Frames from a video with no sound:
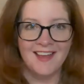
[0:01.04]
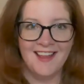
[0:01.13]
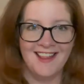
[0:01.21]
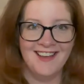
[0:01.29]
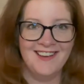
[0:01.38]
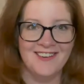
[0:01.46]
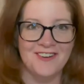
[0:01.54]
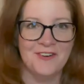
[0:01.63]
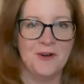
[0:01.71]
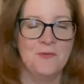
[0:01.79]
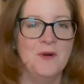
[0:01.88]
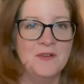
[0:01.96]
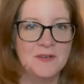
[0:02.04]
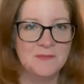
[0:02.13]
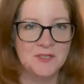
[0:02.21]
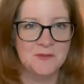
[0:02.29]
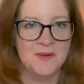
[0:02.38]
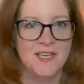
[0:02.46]
Hello,
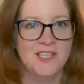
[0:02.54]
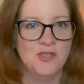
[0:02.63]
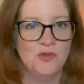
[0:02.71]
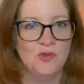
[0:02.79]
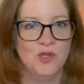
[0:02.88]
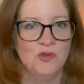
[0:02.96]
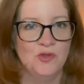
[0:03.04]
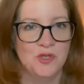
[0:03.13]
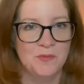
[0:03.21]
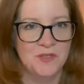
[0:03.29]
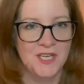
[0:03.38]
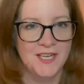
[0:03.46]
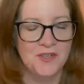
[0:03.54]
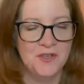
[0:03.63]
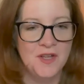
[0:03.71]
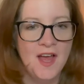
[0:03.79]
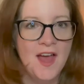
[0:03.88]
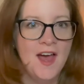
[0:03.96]
welcome to my new YouTube
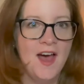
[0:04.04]
channel.